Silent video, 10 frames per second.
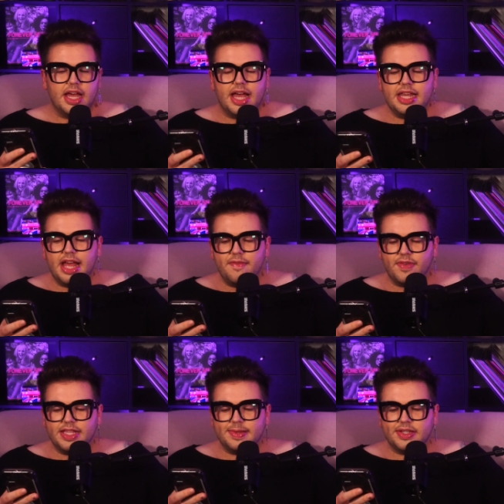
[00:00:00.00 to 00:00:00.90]
enough,
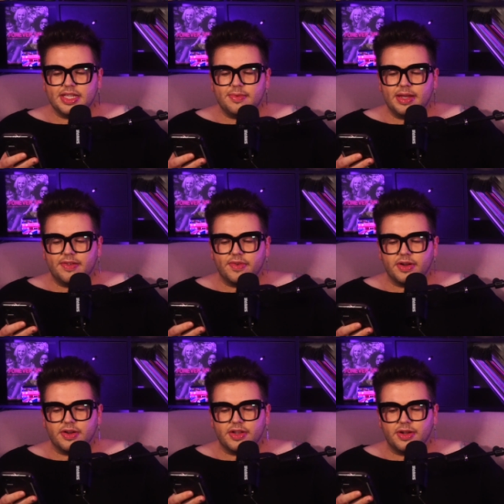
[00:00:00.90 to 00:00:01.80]
especially
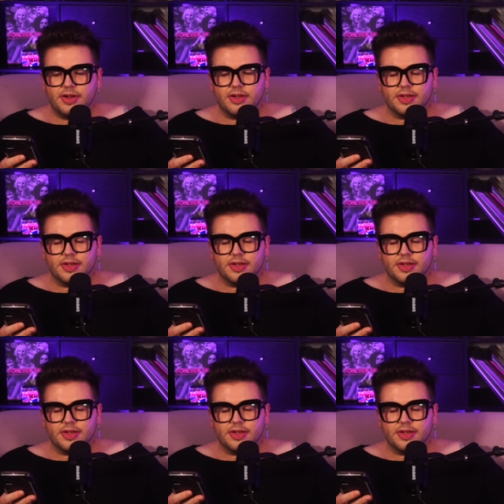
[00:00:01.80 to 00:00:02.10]
whenever your